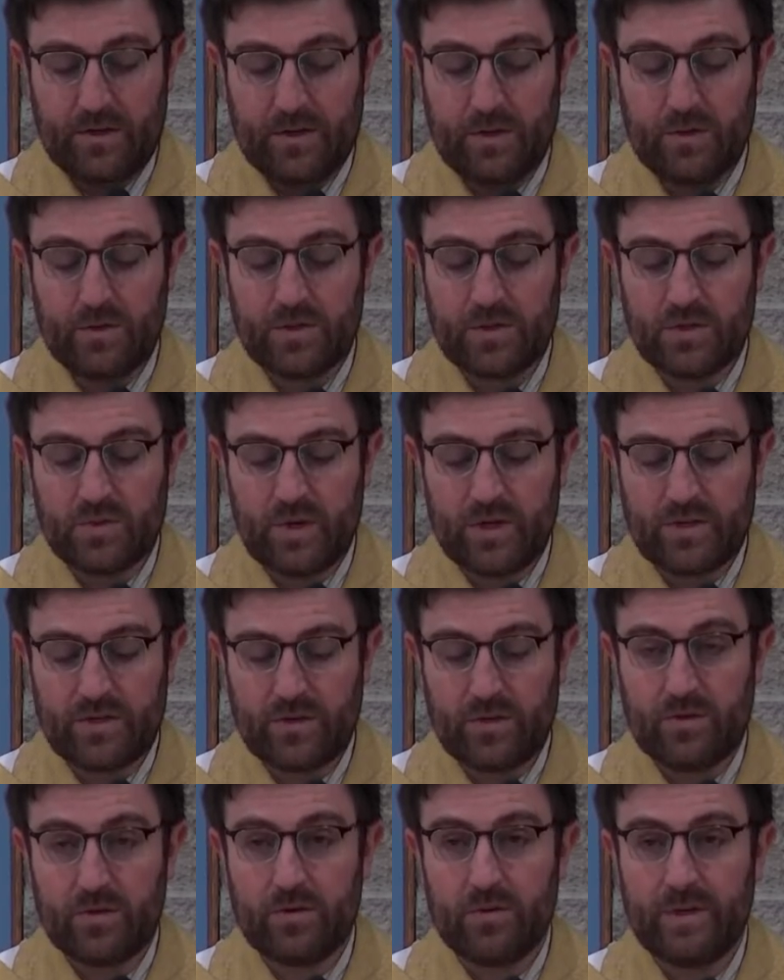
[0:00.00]
and those who
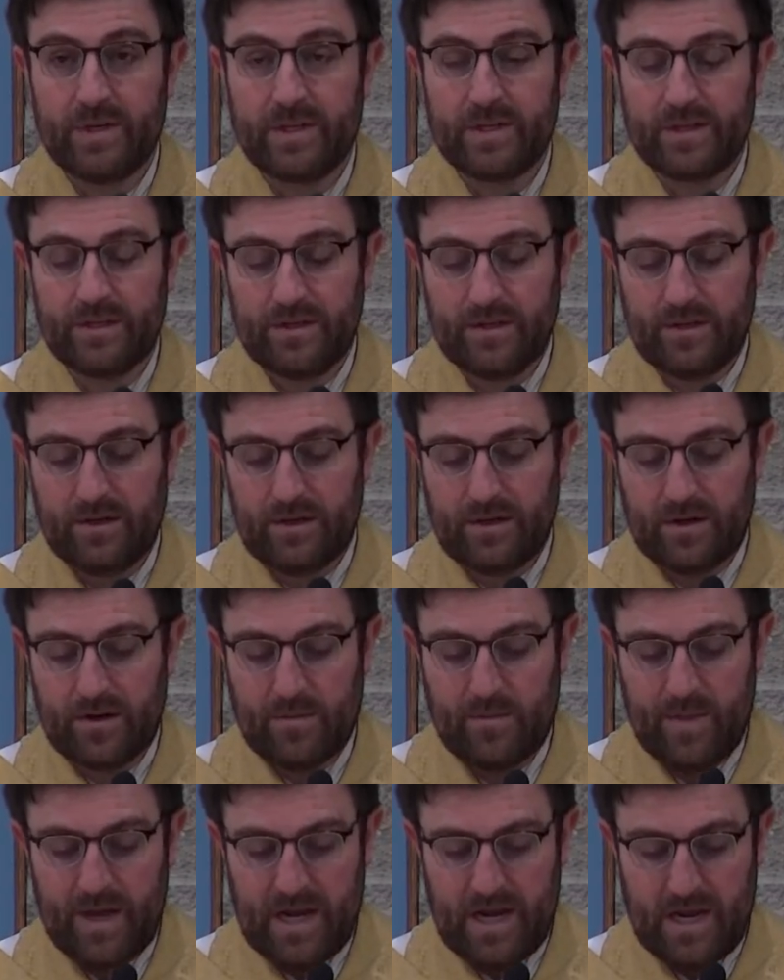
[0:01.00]
enter through it
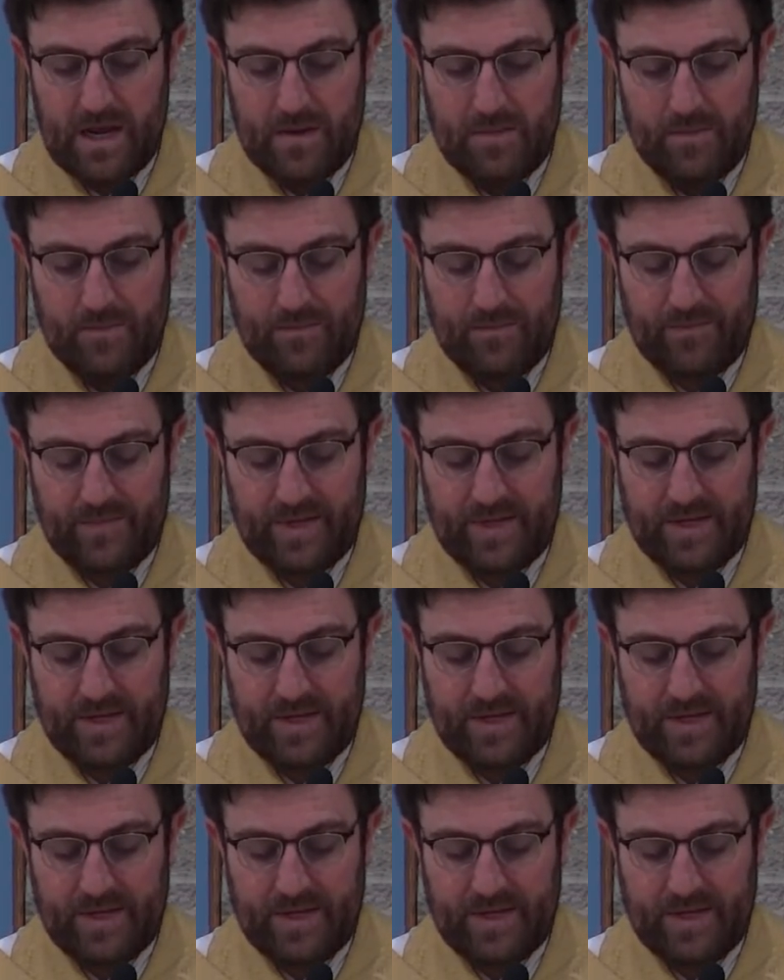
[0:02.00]
are many